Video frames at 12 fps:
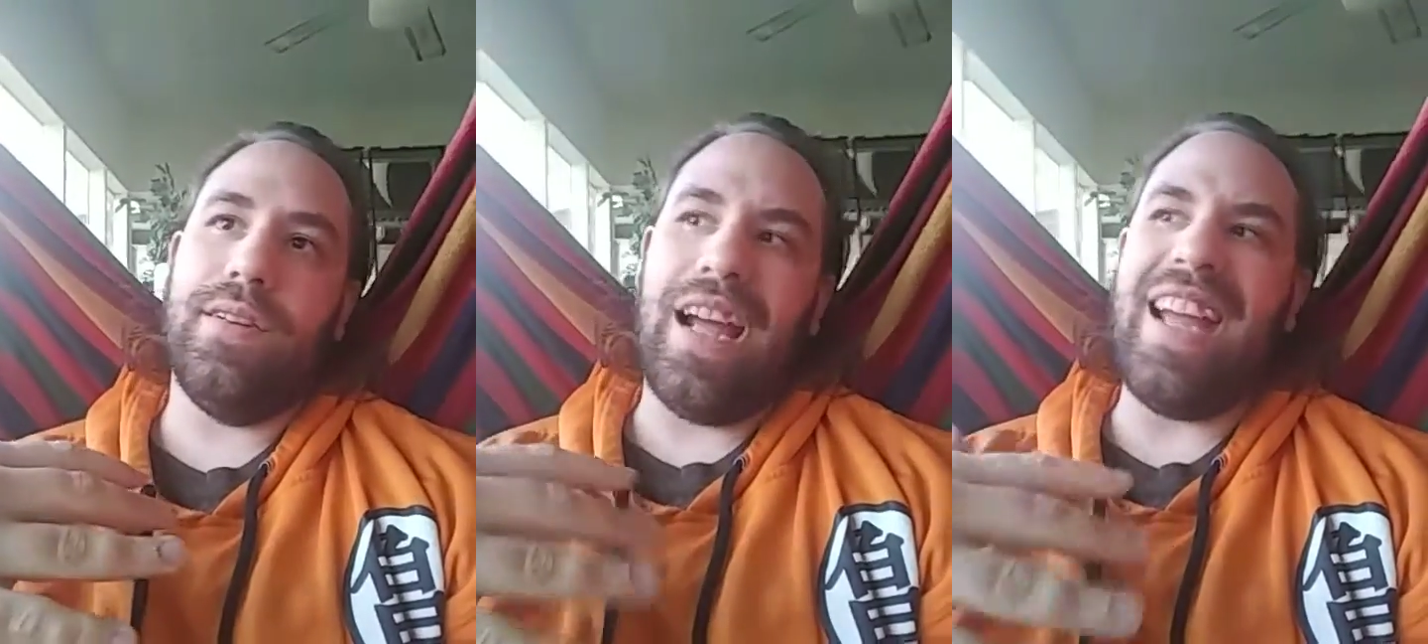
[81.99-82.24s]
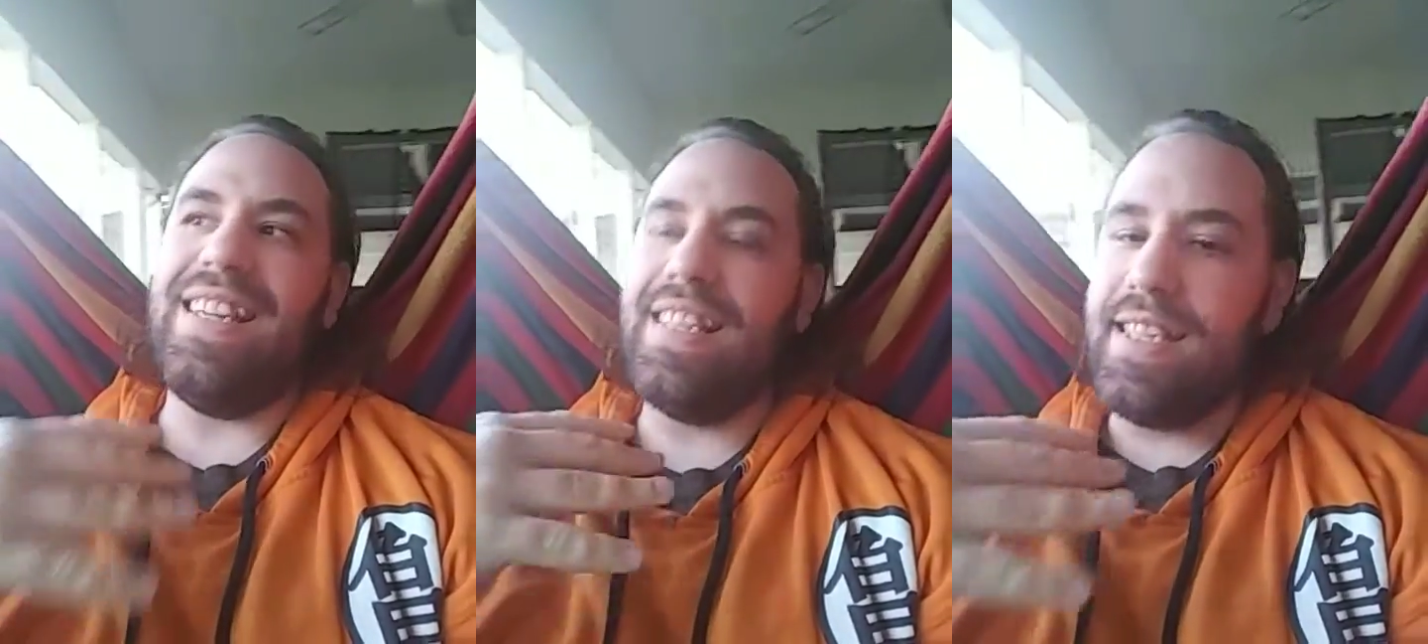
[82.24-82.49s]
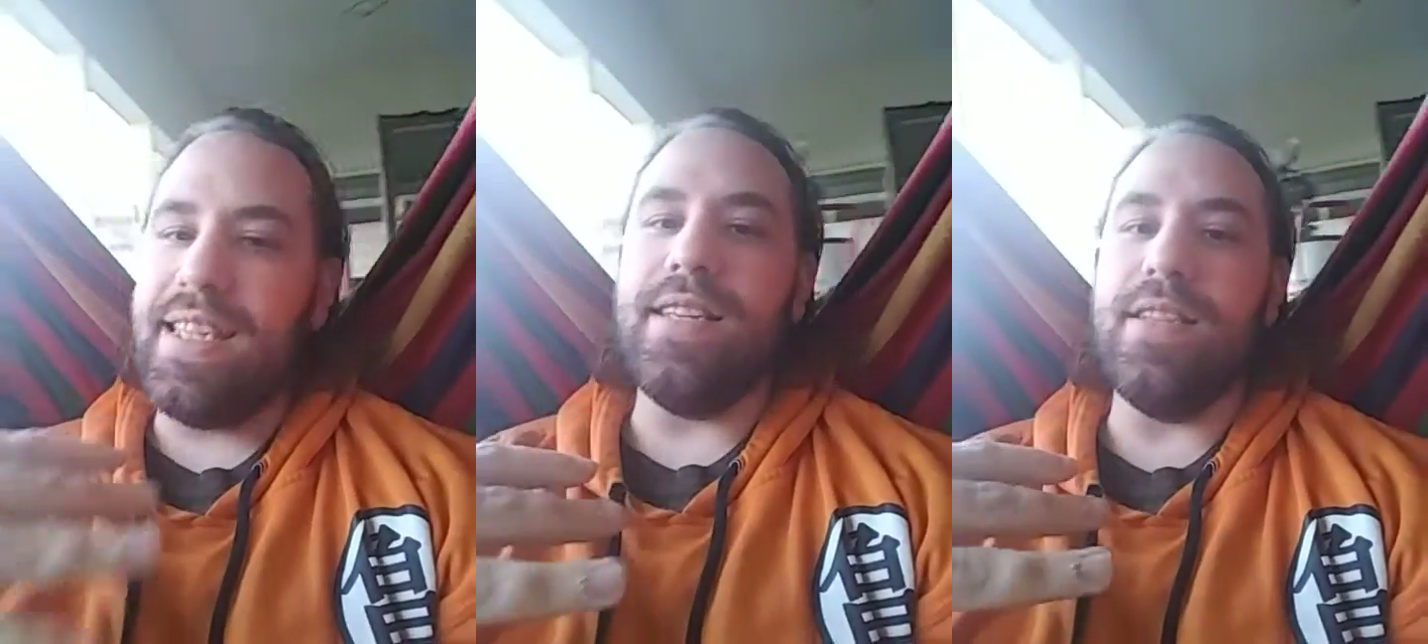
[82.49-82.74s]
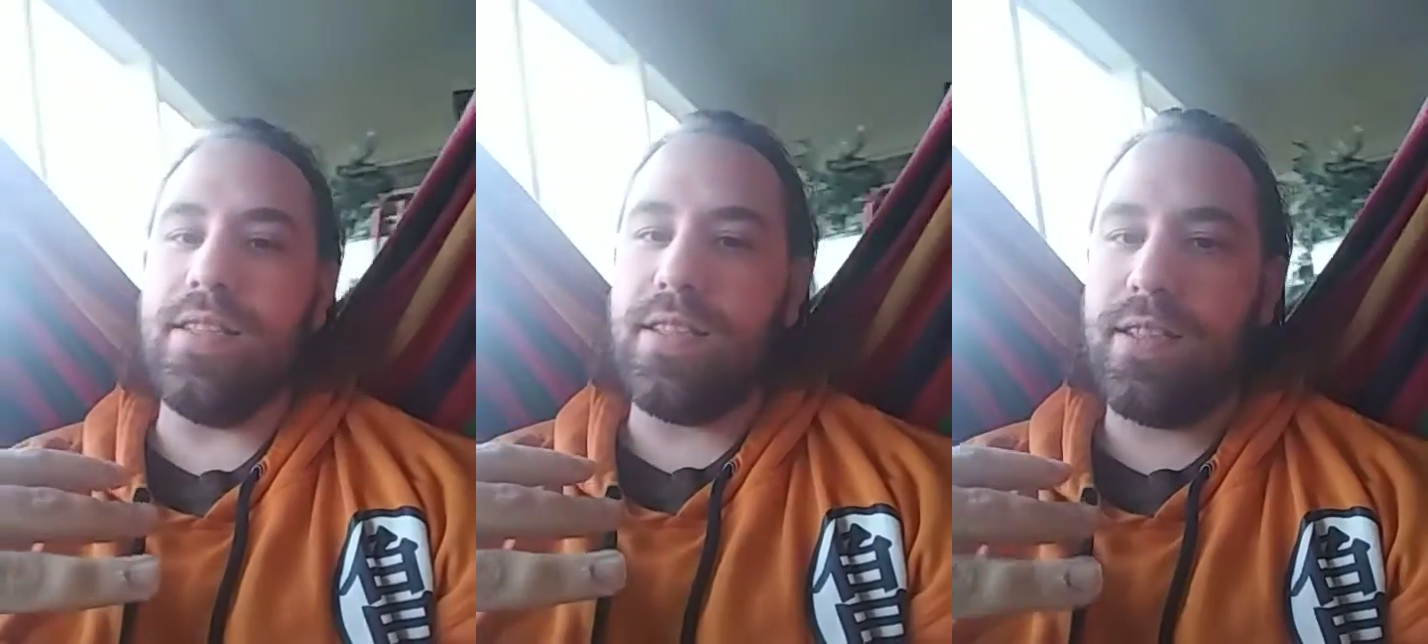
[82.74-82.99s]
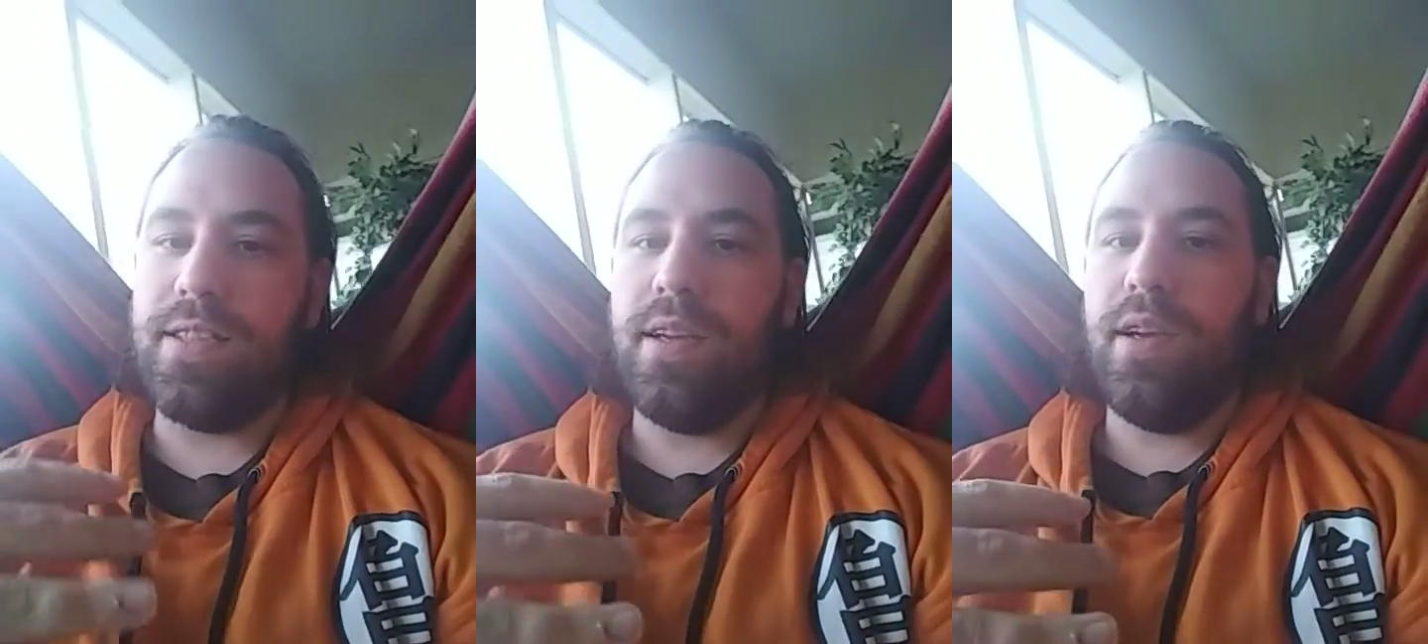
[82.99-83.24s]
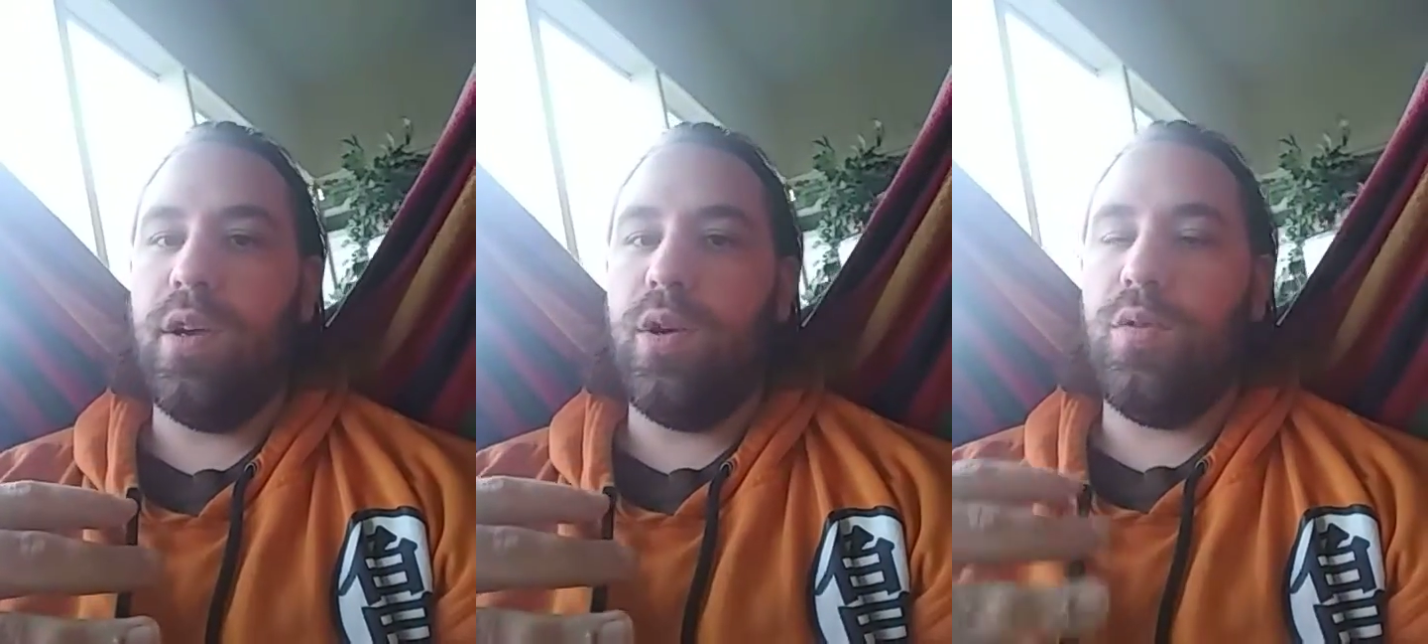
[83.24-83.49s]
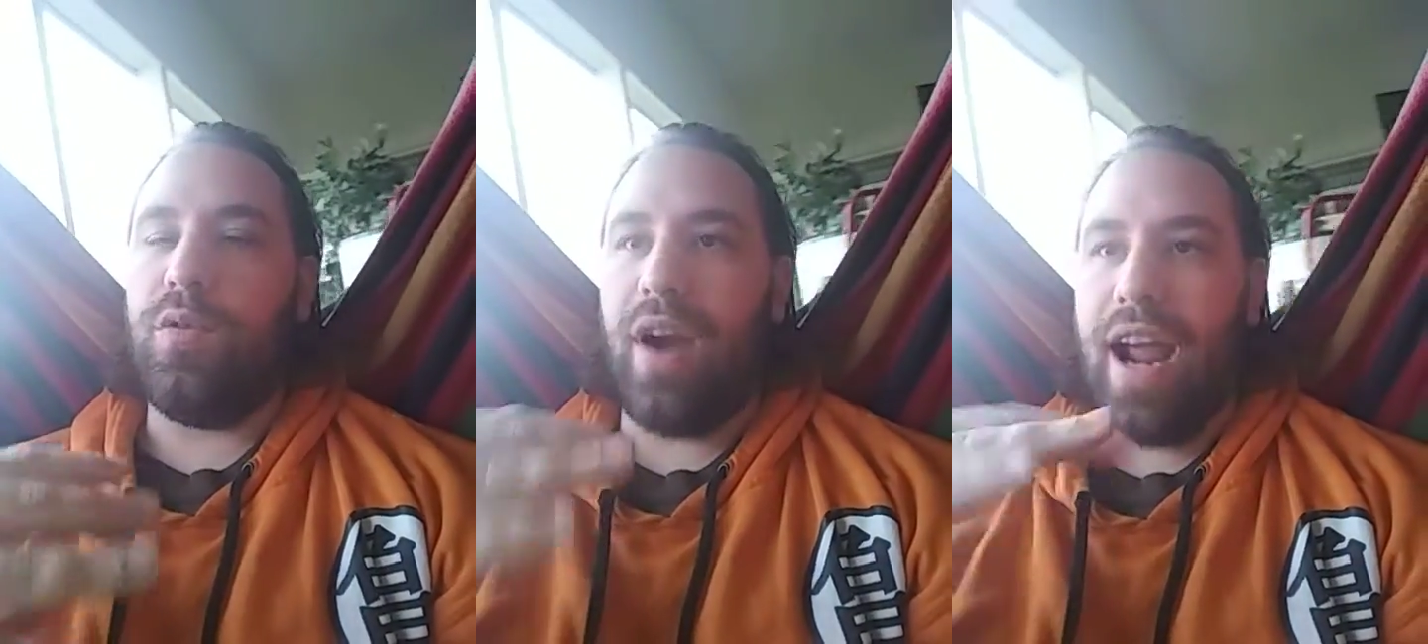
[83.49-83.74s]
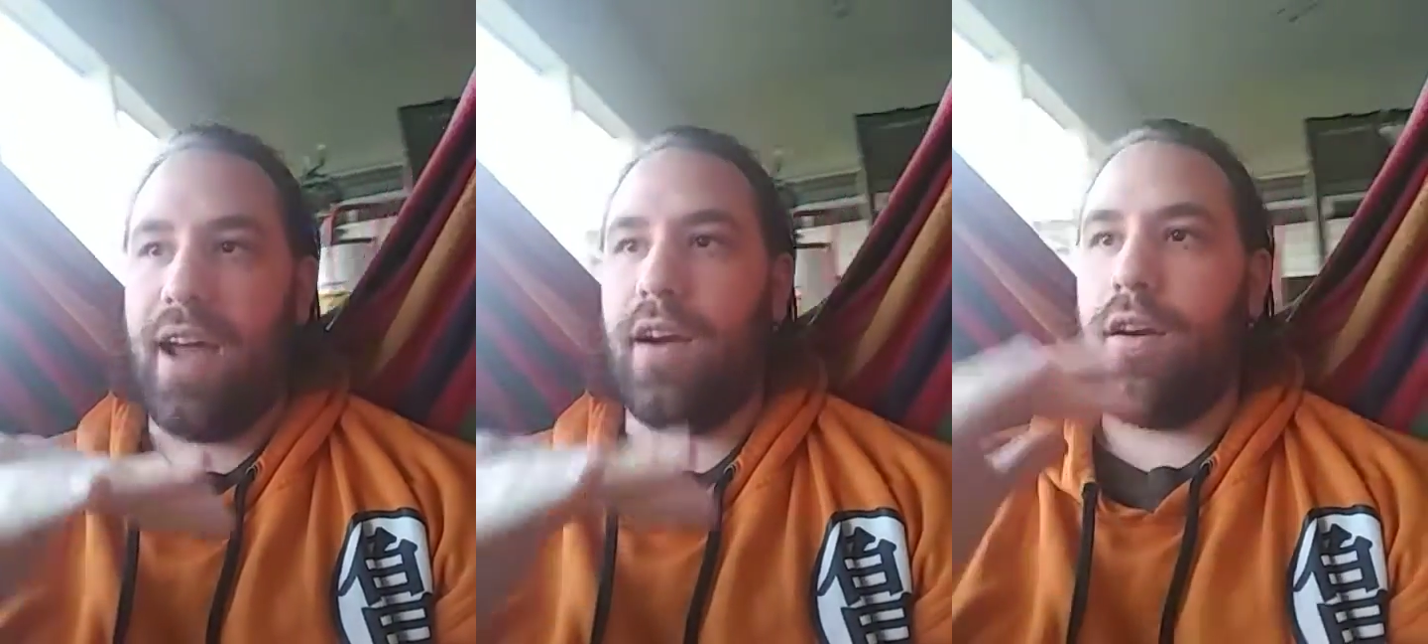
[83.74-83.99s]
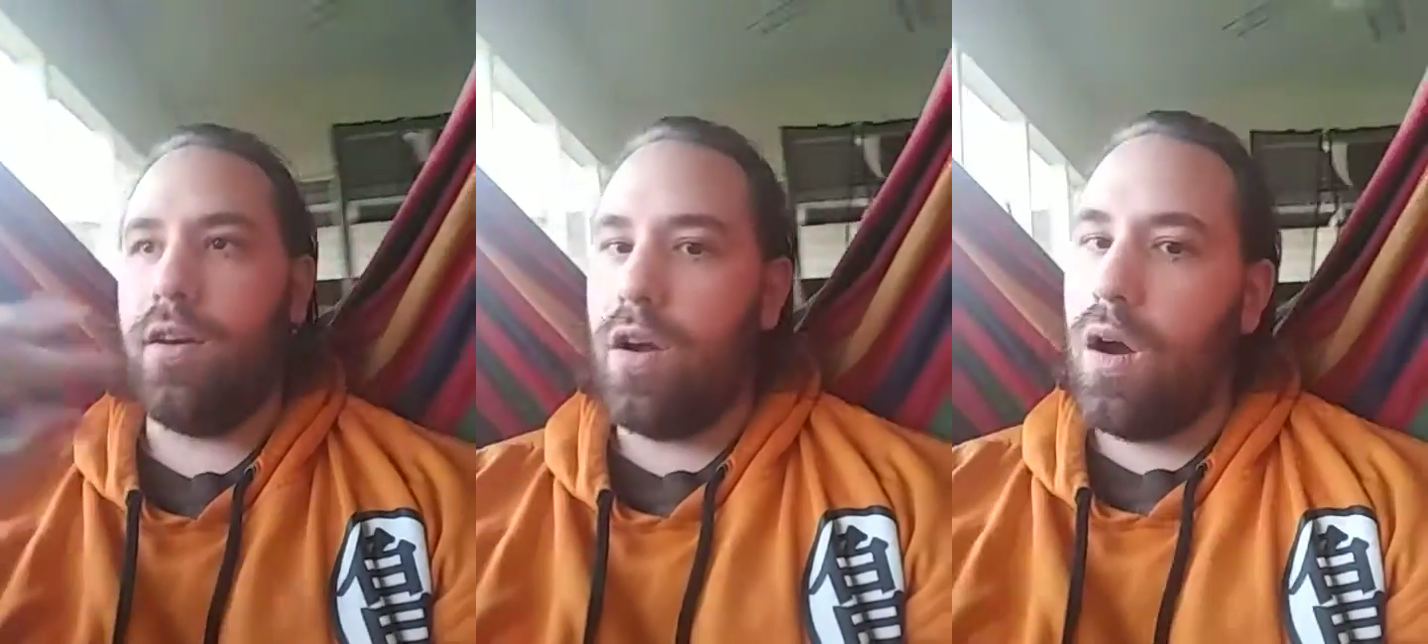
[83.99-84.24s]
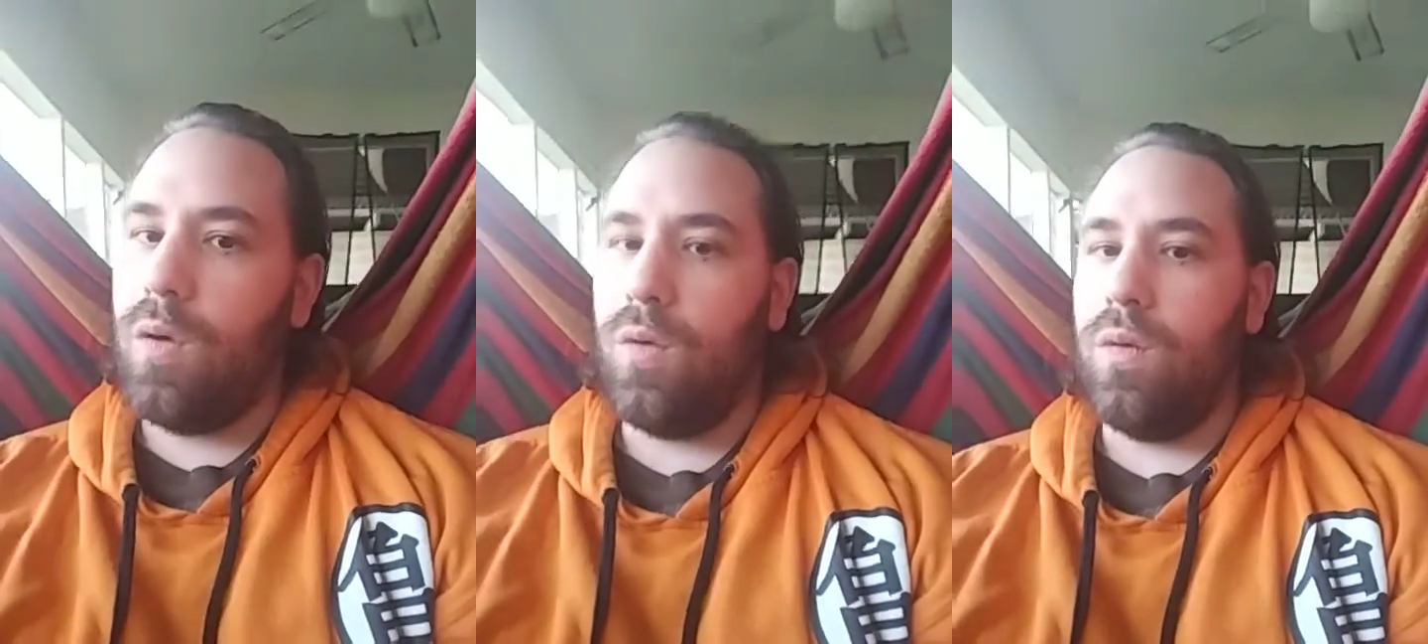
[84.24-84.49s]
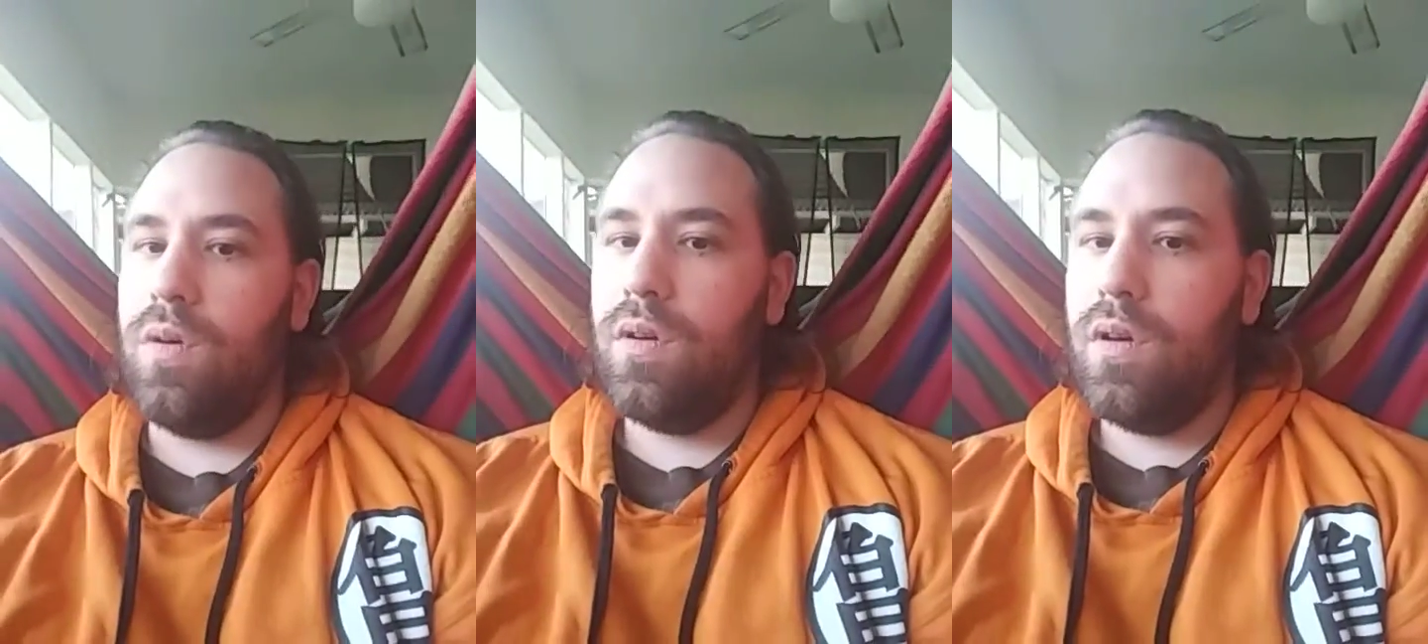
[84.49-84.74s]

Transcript: ideas for how to go